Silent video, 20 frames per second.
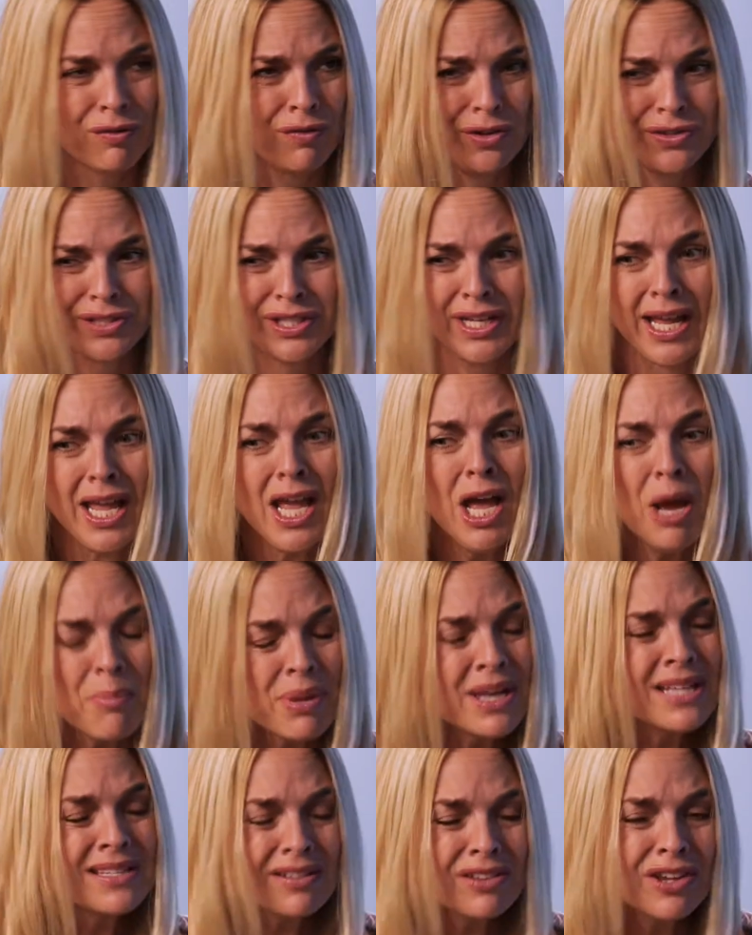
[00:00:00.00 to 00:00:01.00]
fault today,
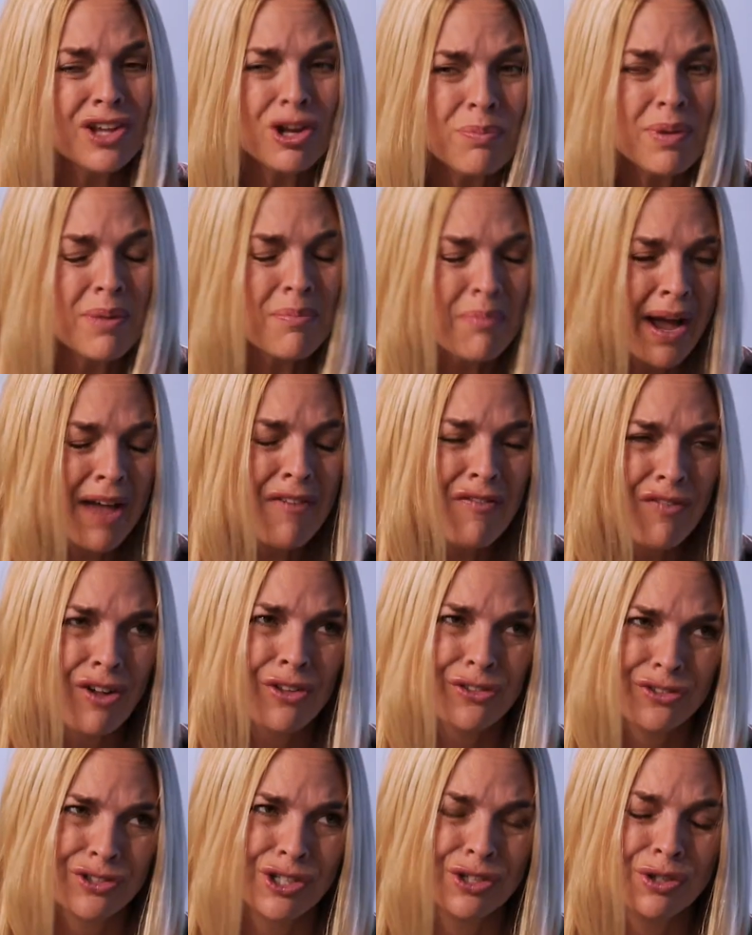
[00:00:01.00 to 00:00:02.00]
but it's a little bit my
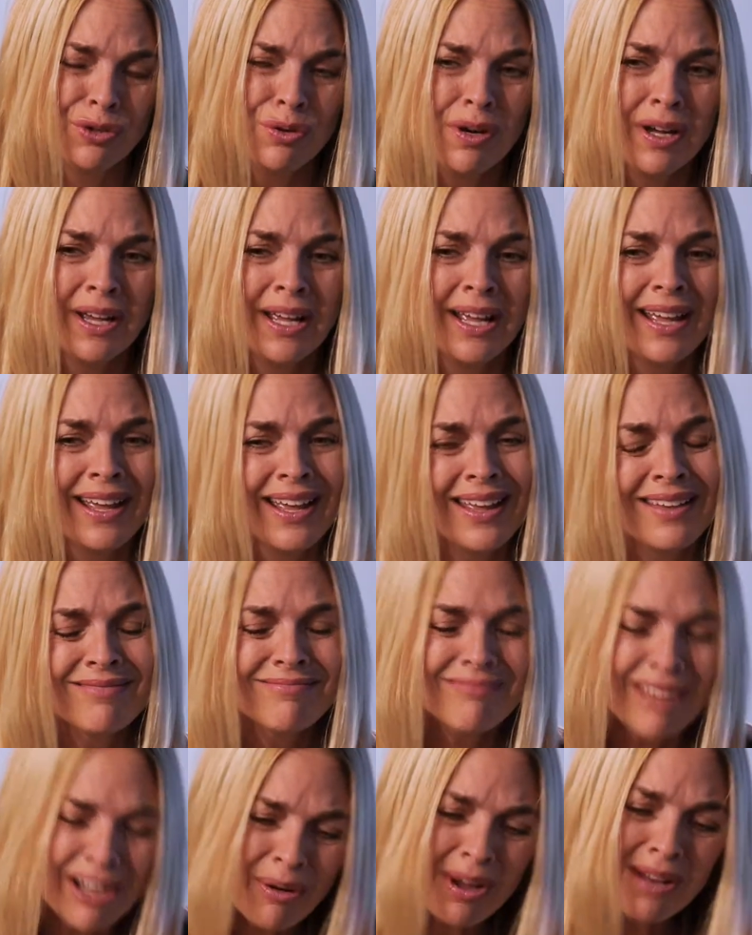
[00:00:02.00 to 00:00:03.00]
fault too.
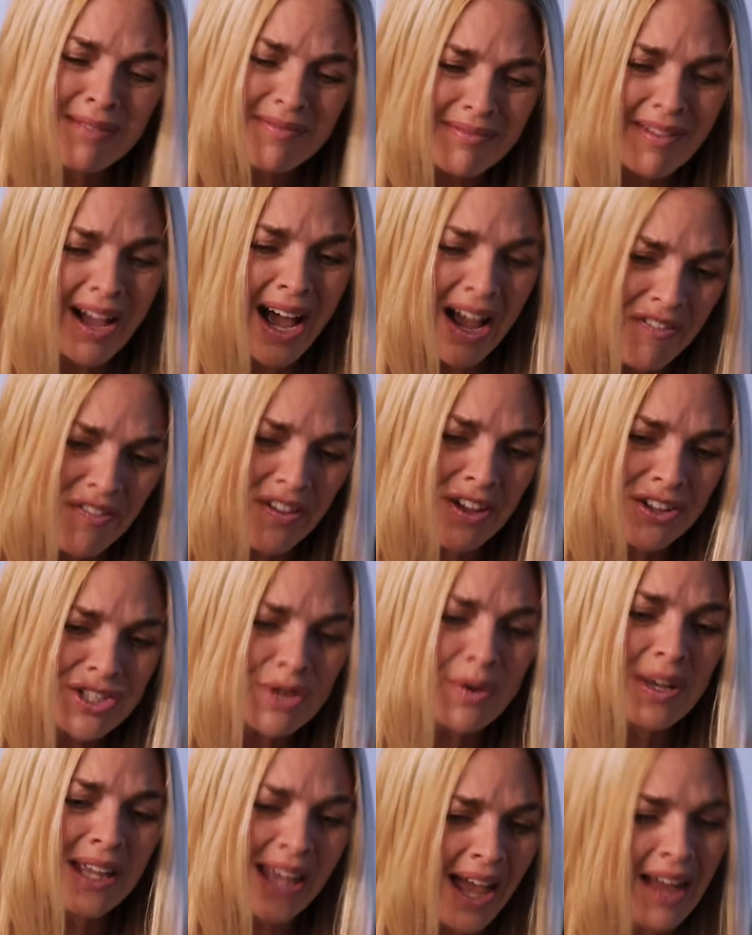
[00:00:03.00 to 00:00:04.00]
And you know what? I failed
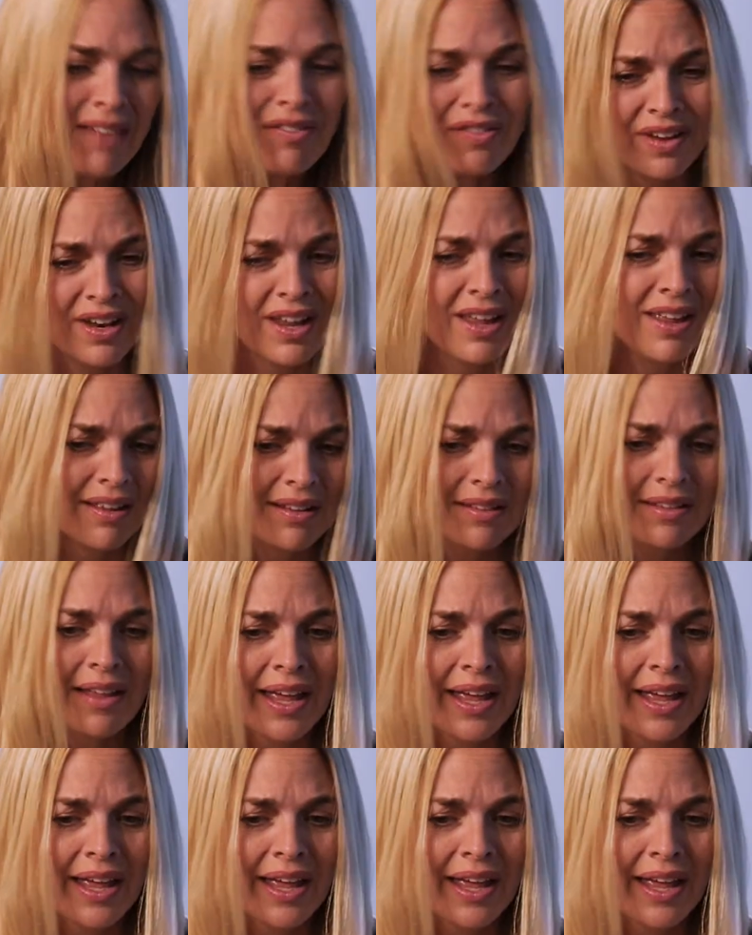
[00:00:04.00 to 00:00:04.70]
you again, Finney.